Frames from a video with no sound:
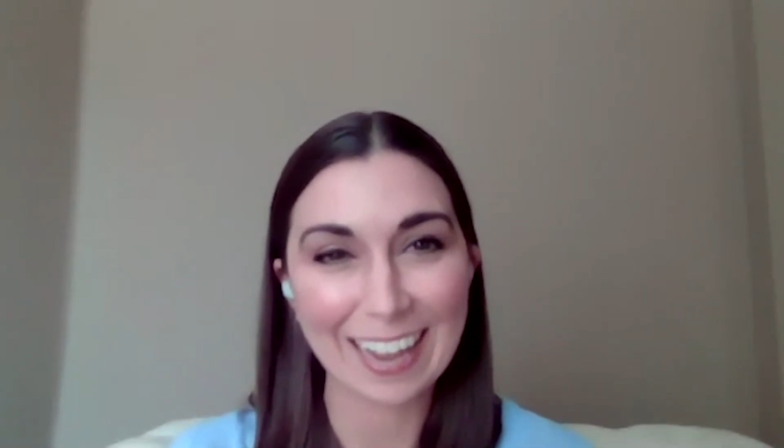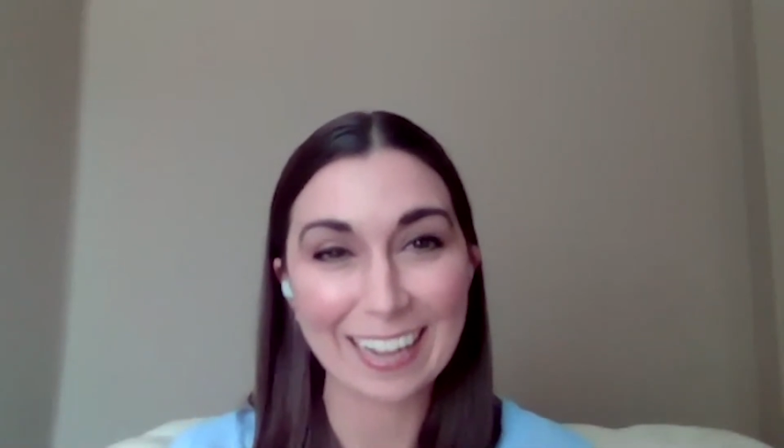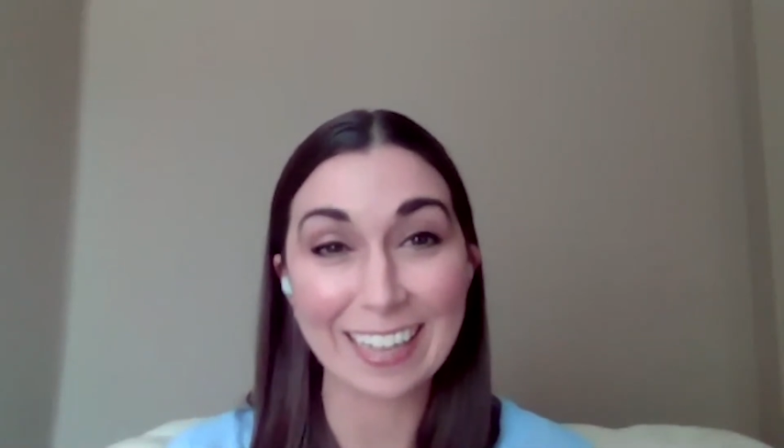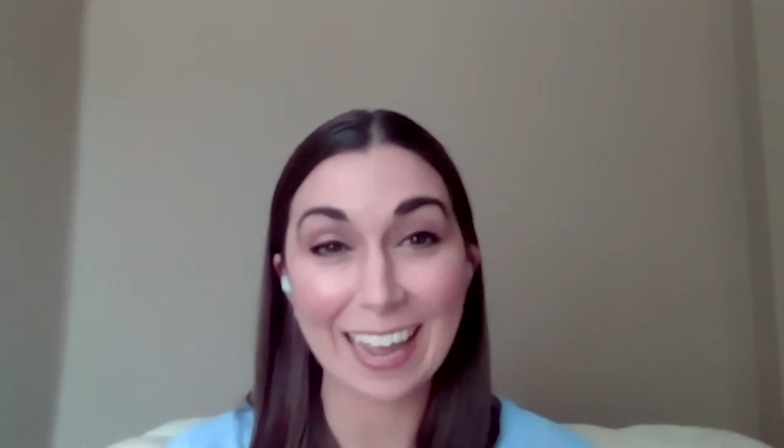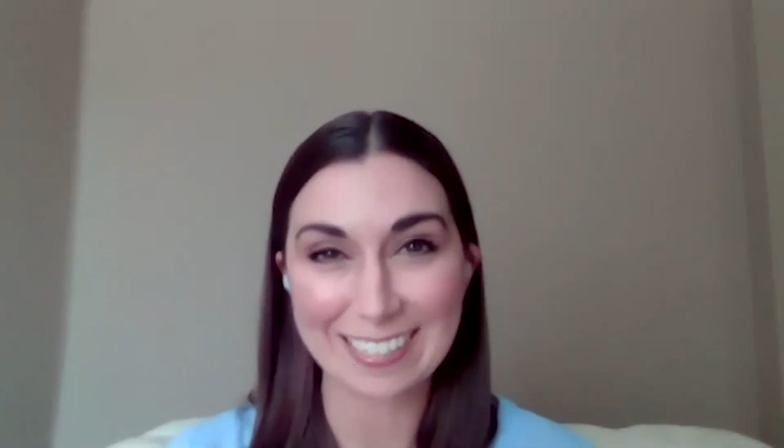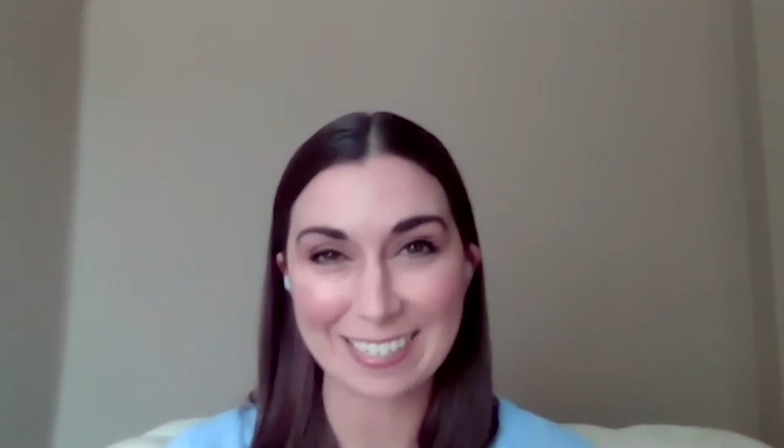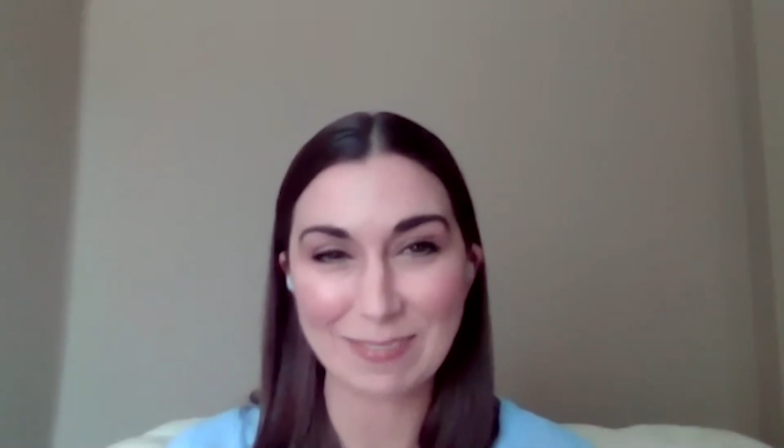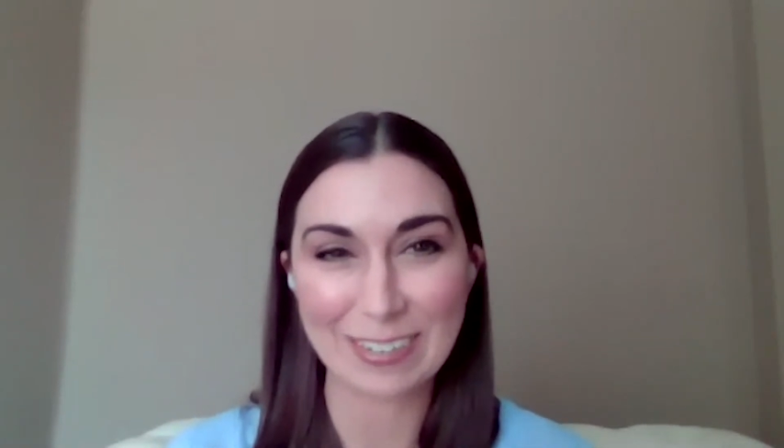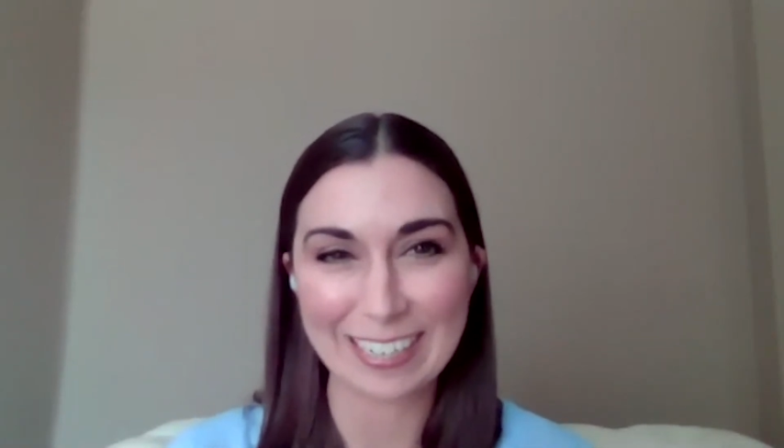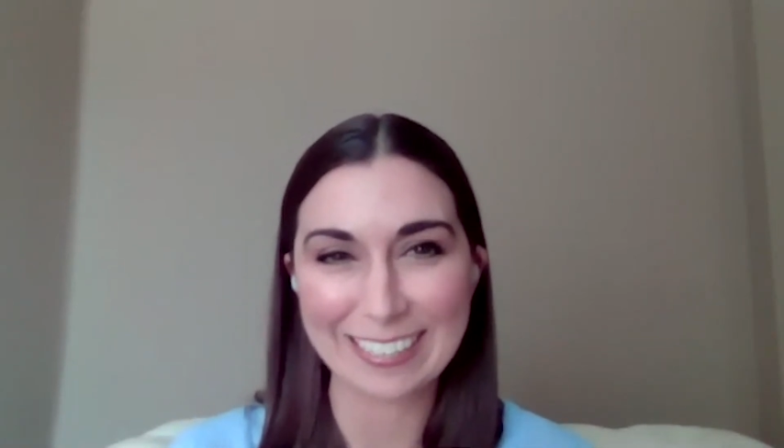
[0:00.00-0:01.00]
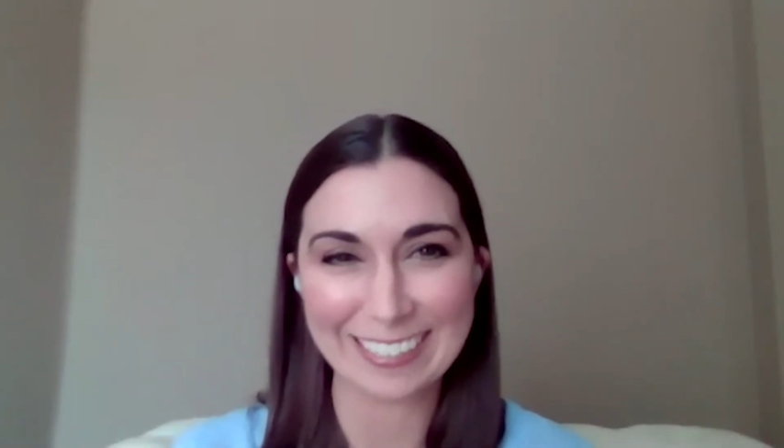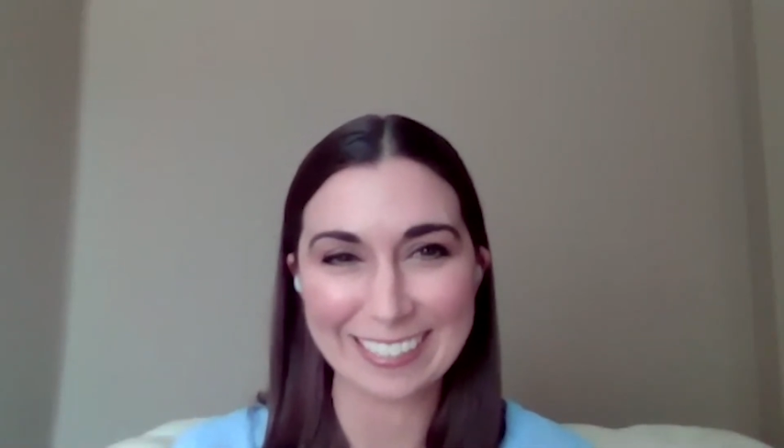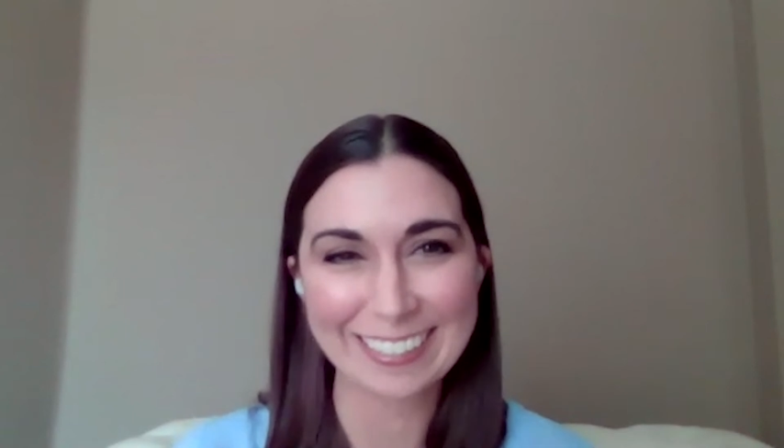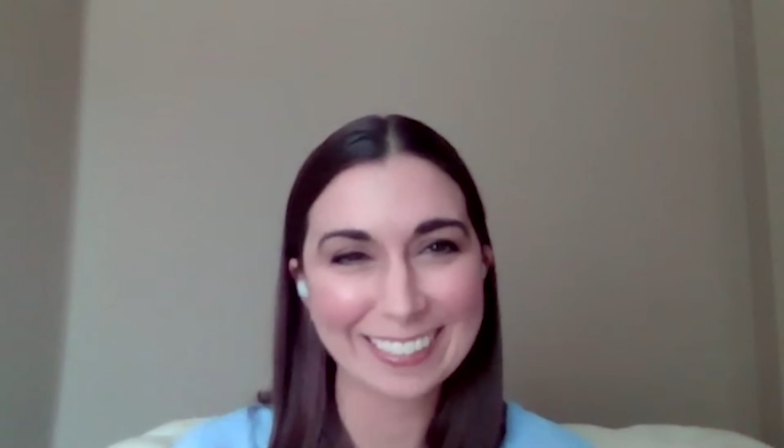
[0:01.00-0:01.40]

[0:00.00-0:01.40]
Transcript: against immigration?